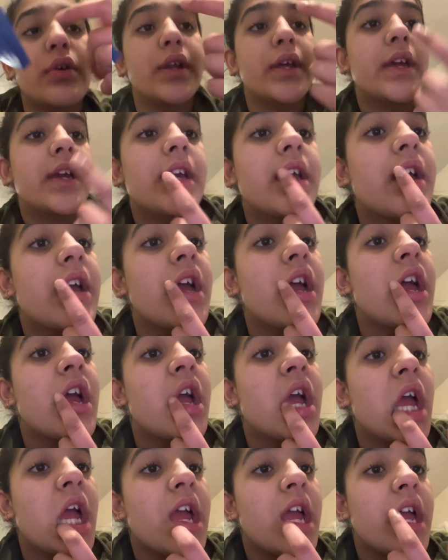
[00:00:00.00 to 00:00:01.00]
it
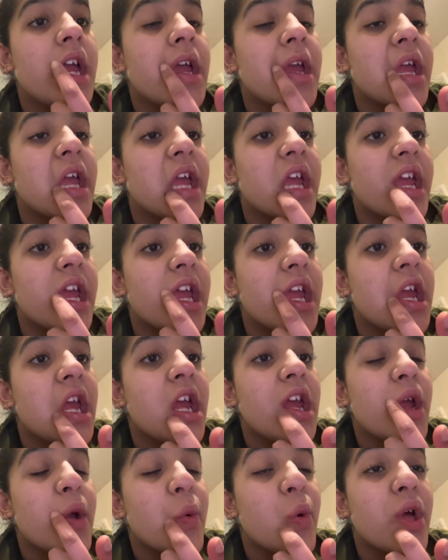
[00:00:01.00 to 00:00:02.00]
here
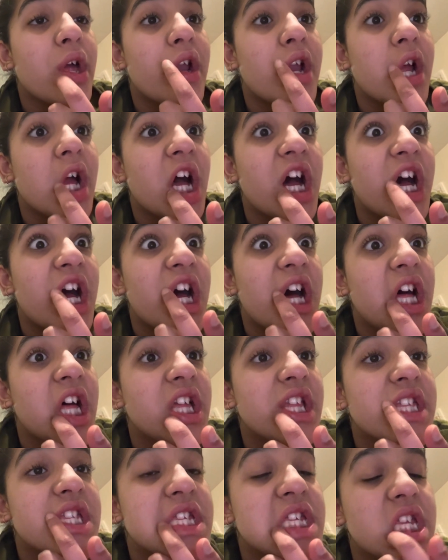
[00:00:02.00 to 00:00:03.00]
where it
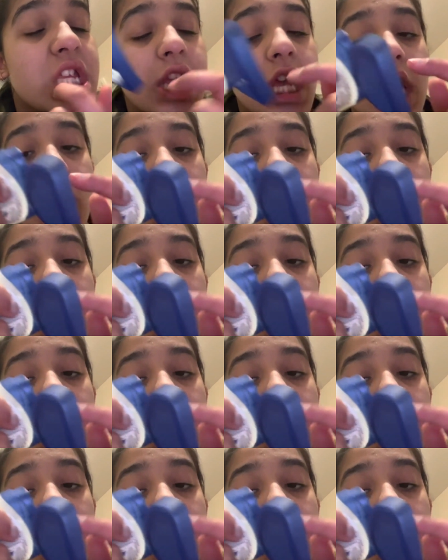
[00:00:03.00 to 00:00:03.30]
hurts.